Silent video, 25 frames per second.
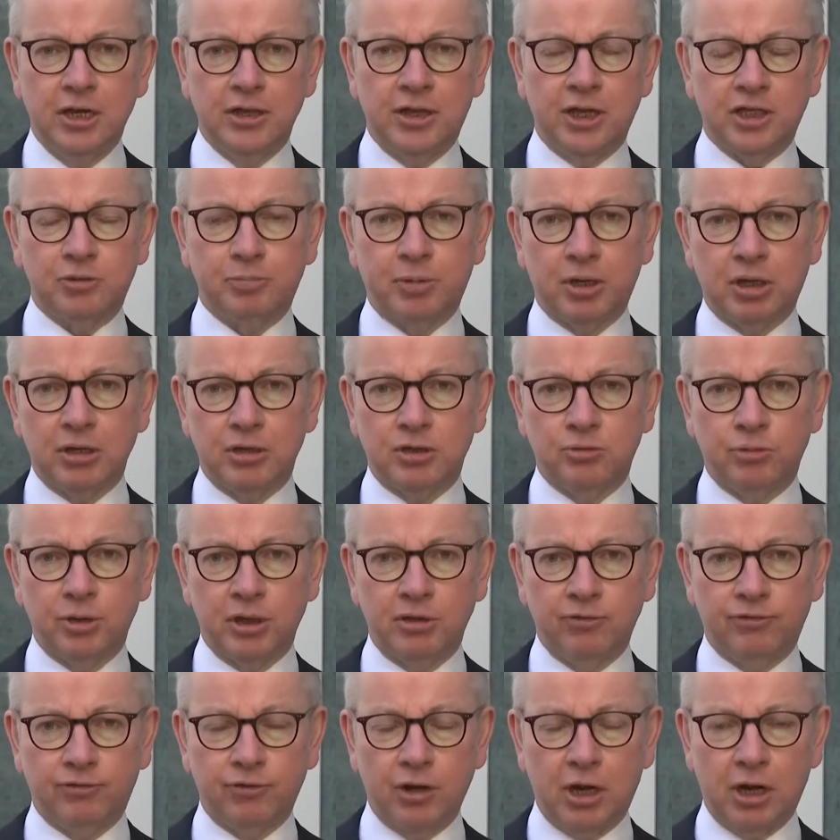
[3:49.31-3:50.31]
That's because
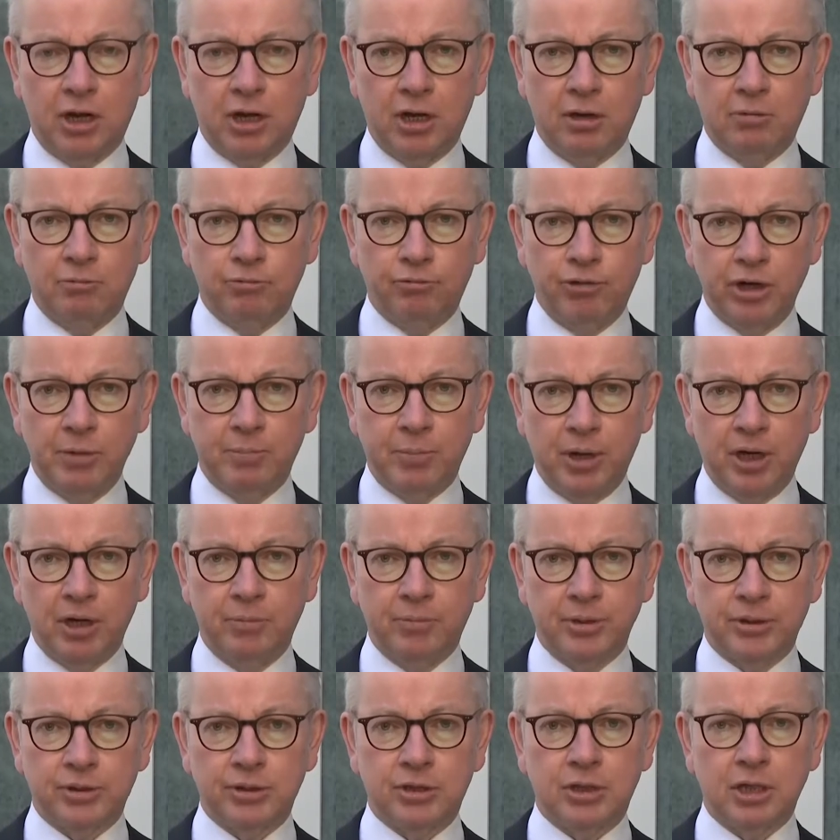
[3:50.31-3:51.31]
we've
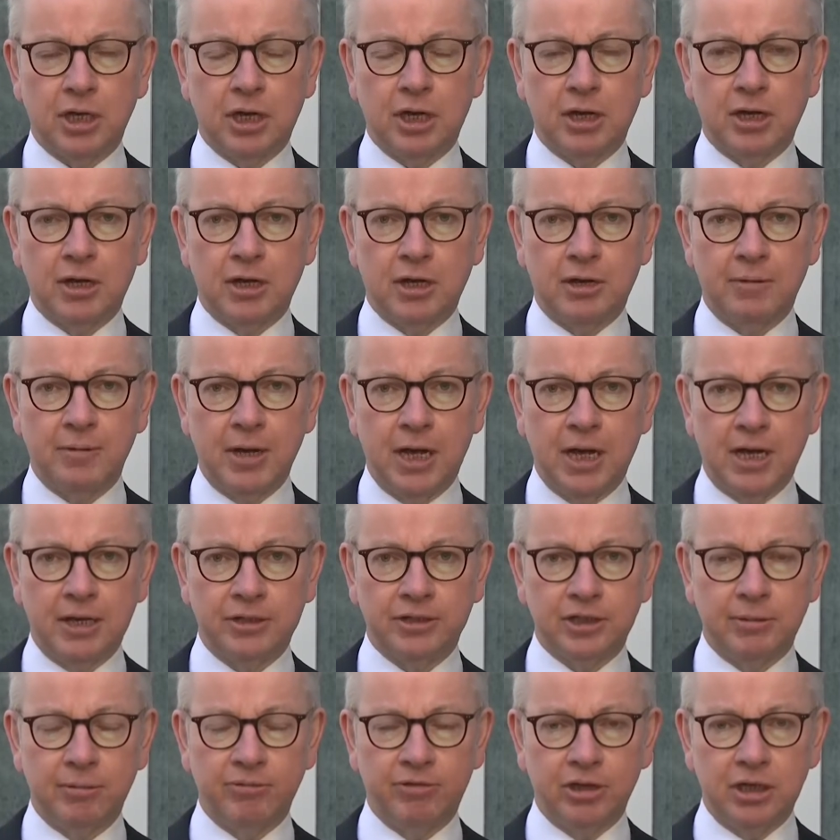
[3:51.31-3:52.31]

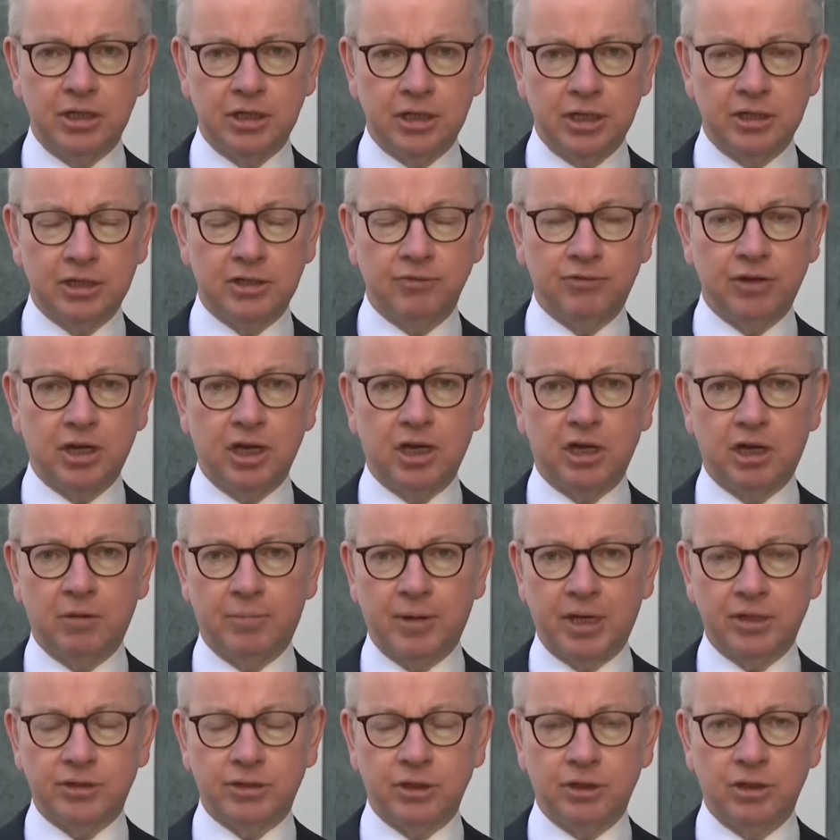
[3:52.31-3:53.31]
repurposed some of the intensive care
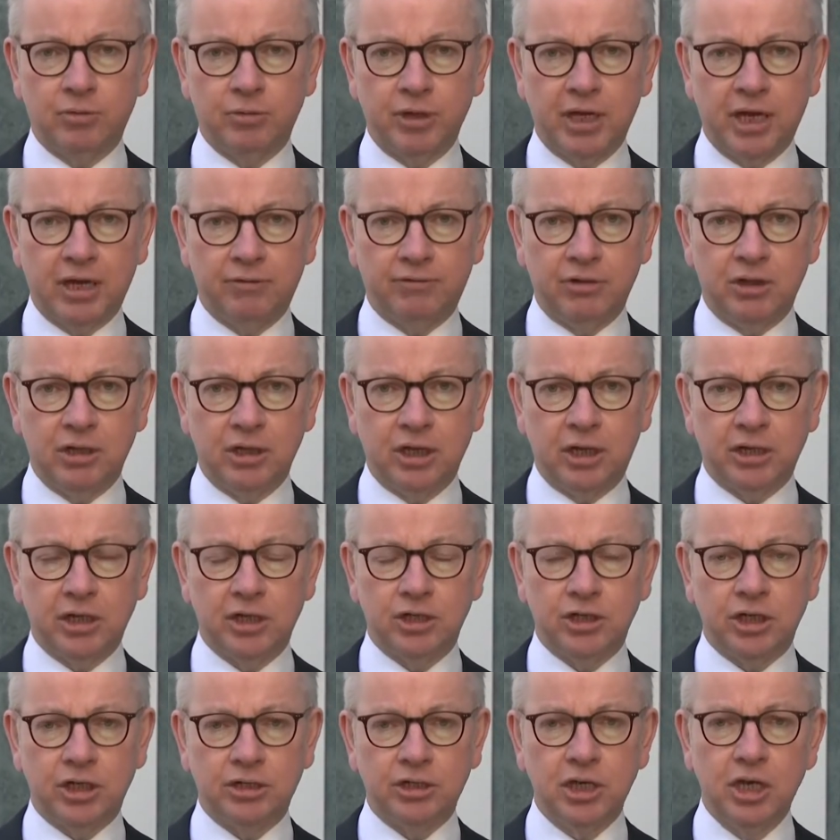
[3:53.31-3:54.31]
capacity that we have in the
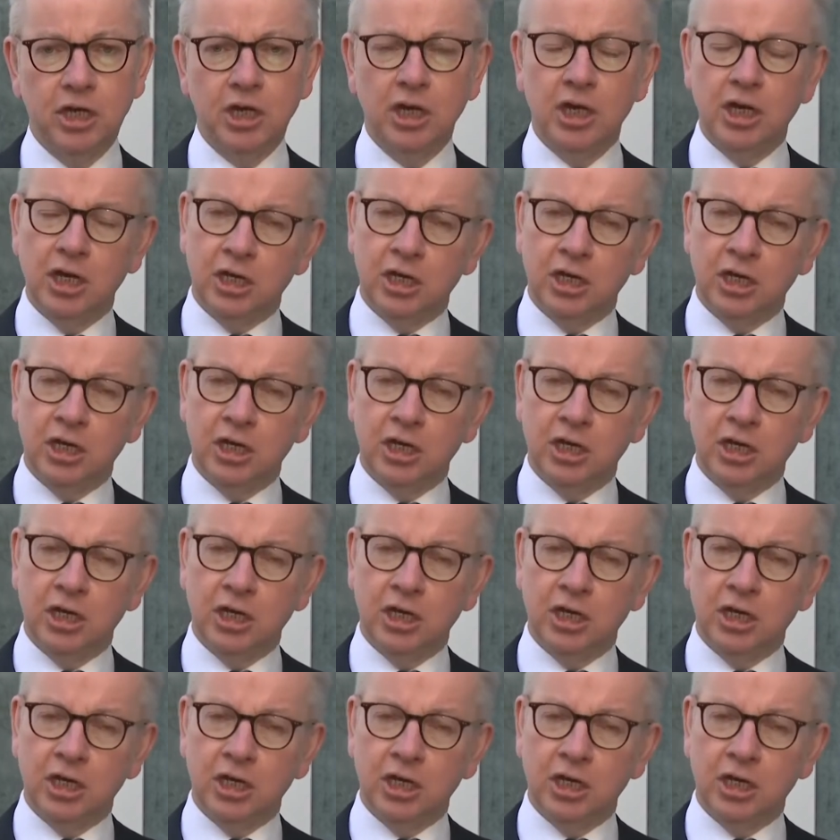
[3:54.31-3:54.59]
NHS.